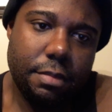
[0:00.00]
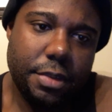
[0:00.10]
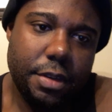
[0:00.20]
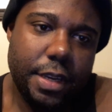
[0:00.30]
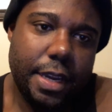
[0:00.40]

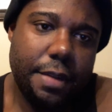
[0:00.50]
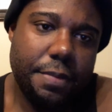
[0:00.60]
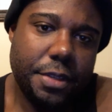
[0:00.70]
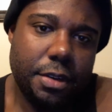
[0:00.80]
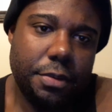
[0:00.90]
So yeah,
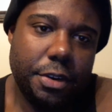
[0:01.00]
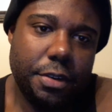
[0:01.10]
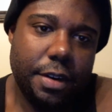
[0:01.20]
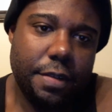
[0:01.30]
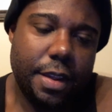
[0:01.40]
so
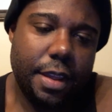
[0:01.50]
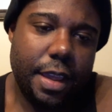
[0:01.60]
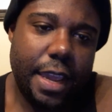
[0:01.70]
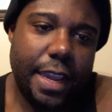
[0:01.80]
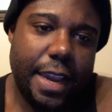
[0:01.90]
you're in
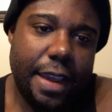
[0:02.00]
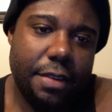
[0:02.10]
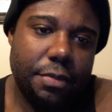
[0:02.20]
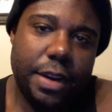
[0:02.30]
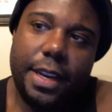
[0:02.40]

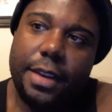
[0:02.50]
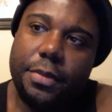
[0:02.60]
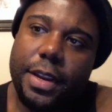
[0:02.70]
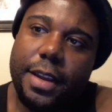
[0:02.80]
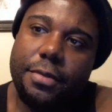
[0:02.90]
AGAT re
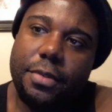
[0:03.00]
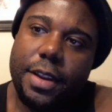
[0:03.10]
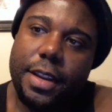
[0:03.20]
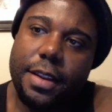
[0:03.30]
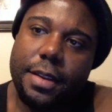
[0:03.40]

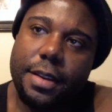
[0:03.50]
recovery